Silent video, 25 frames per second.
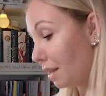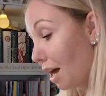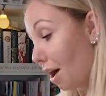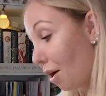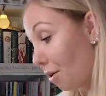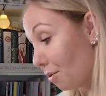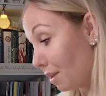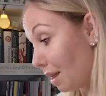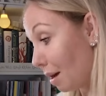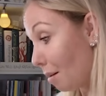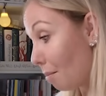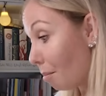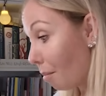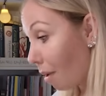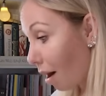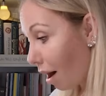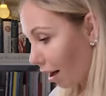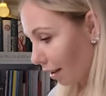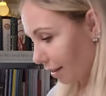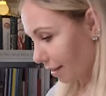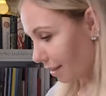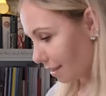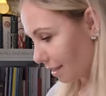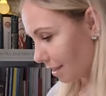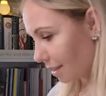Now the
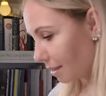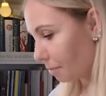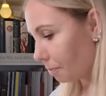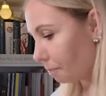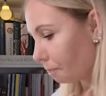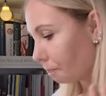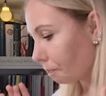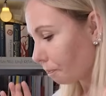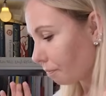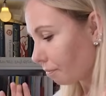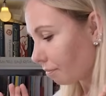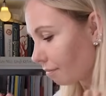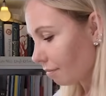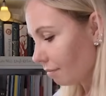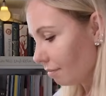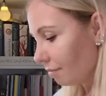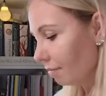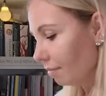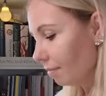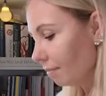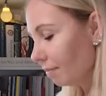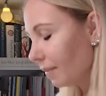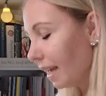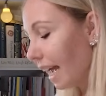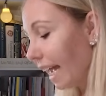moths.
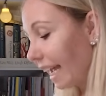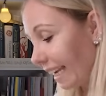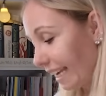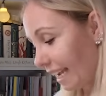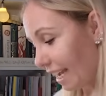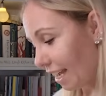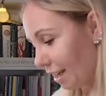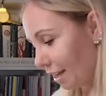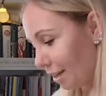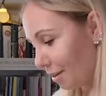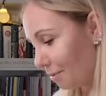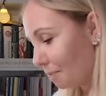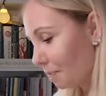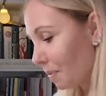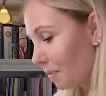Again,